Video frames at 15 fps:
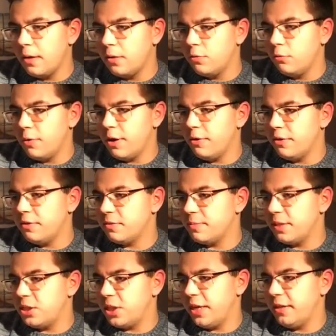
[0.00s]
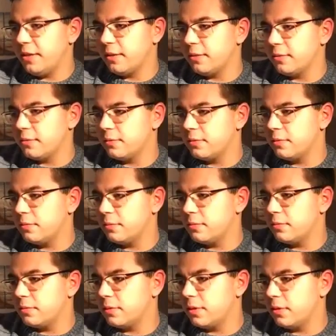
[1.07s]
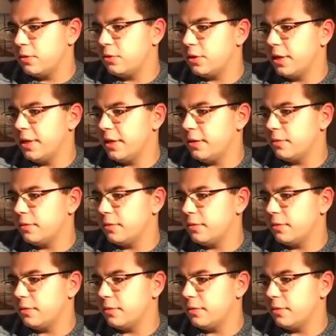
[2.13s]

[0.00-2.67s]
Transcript: Where is my channel? Okay.